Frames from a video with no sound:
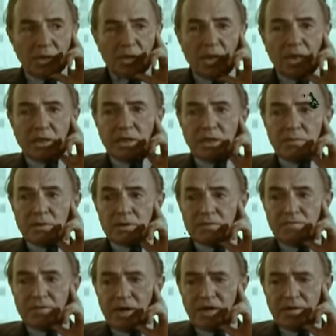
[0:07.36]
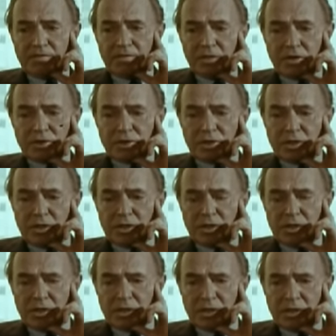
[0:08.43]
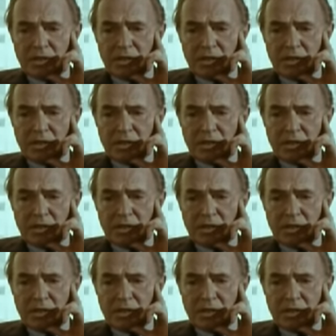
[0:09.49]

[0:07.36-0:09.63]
and he was very fortunate in